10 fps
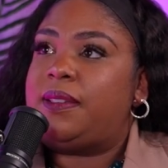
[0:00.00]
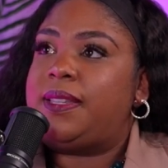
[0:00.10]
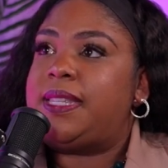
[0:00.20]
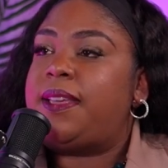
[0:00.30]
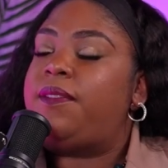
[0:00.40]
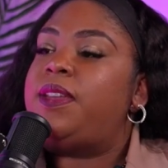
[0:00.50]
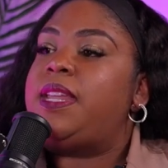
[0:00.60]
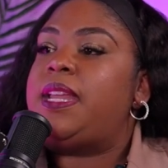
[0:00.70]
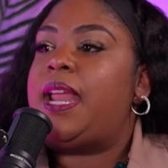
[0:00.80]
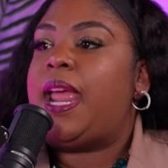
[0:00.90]

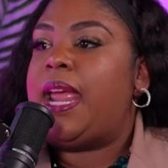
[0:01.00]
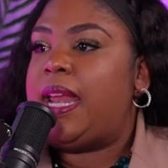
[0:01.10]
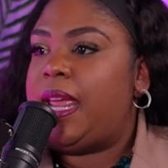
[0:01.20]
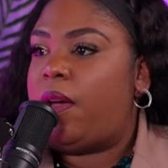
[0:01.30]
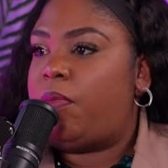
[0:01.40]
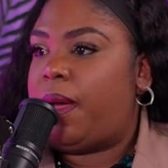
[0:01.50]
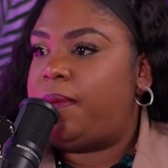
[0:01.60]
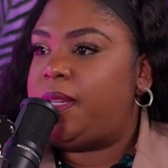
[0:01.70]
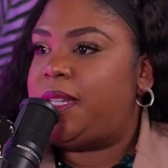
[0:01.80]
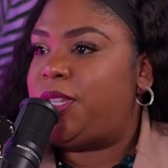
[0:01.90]
70 to 80, I'll
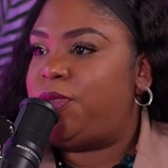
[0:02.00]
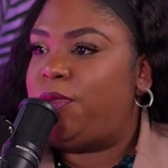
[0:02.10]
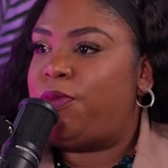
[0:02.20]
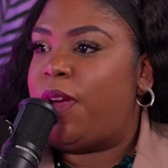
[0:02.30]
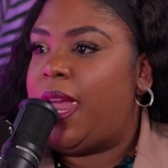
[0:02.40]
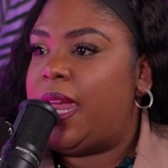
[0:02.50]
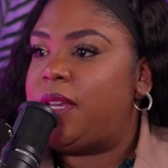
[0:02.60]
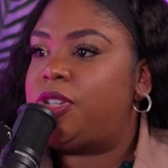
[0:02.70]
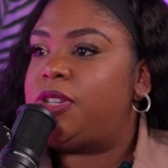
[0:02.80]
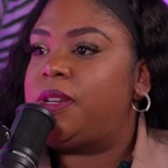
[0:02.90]
probably just do a
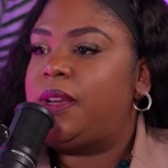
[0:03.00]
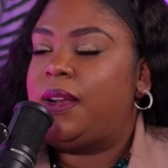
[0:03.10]
range,